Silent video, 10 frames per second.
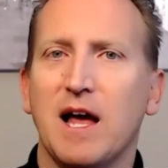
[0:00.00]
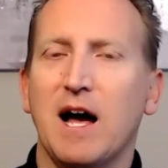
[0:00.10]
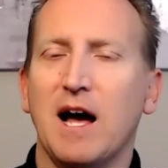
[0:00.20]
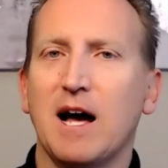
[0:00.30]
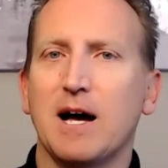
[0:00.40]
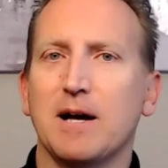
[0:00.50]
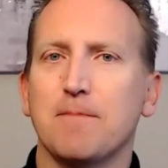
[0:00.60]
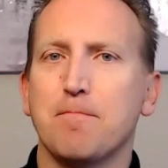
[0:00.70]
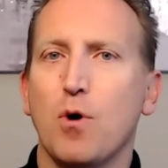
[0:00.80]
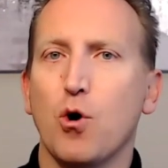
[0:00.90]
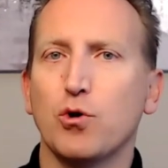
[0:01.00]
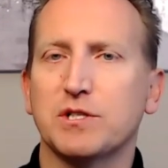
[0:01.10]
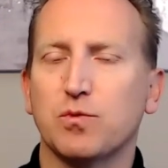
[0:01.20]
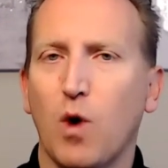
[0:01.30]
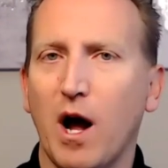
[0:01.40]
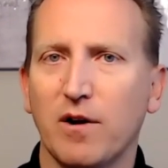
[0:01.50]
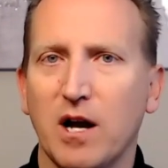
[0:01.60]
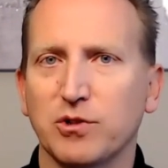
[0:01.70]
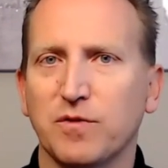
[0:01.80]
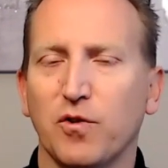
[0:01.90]
Most
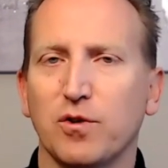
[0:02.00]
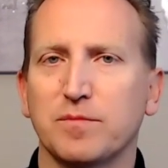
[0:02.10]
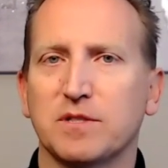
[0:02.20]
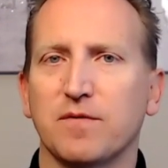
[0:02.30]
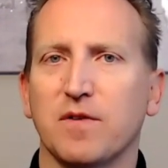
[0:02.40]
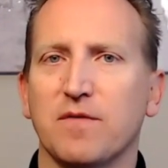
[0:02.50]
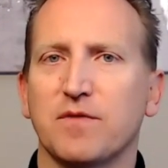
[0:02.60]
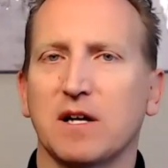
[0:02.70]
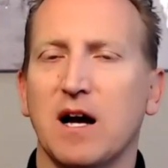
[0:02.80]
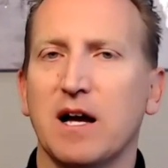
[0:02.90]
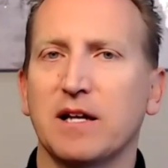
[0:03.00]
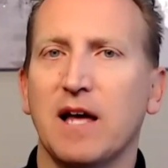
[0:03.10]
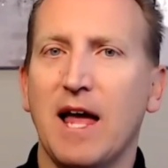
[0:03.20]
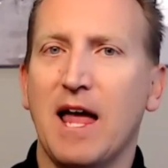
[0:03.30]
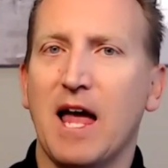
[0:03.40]
wirehouse firms of the kind